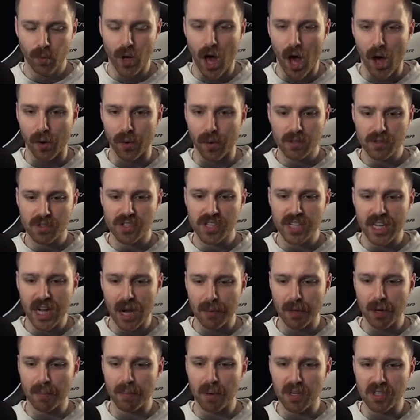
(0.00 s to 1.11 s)
Whoa! Don't sneak
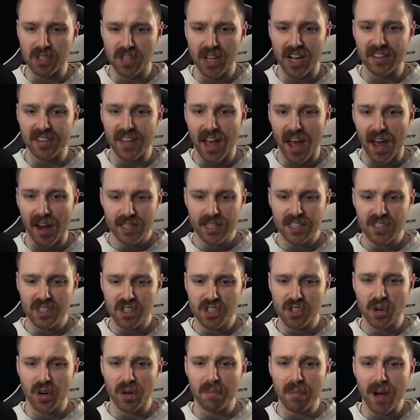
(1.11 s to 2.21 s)
up on a person like that. I guess
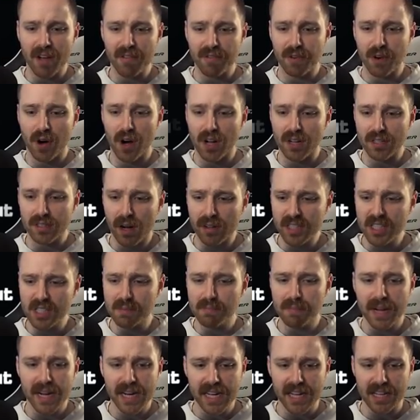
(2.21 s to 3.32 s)
it's sort of my fault. All these
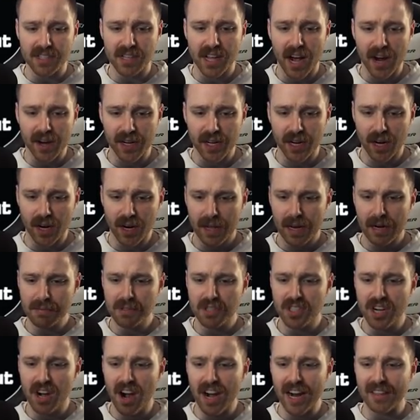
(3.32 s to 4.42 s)
meanies out here, and I'm
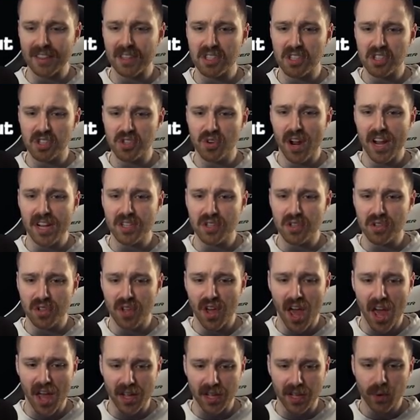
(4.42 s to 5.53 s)
staring at this strange
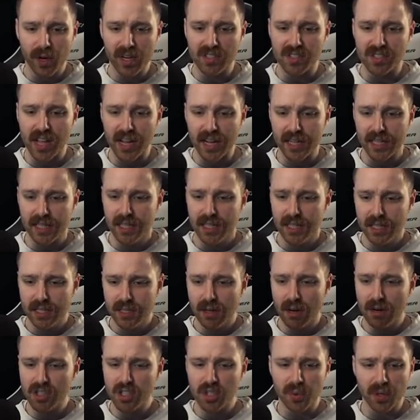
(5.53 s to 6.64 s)
thing. Wait a second.
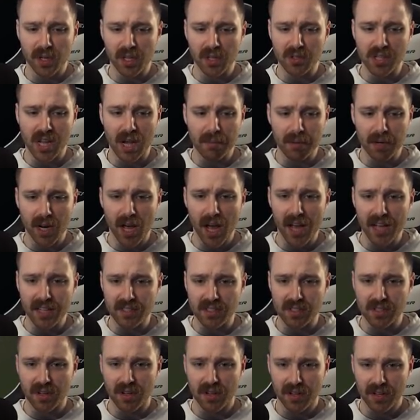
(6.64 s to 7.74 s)
Aren't you one of those Ember
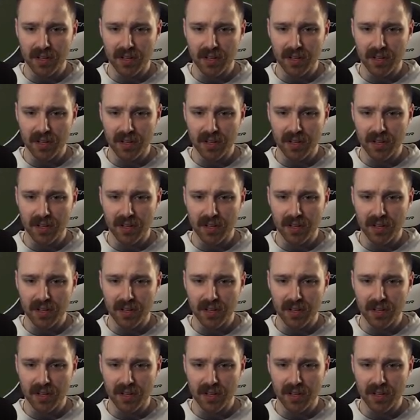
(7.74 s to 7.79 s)
Knights?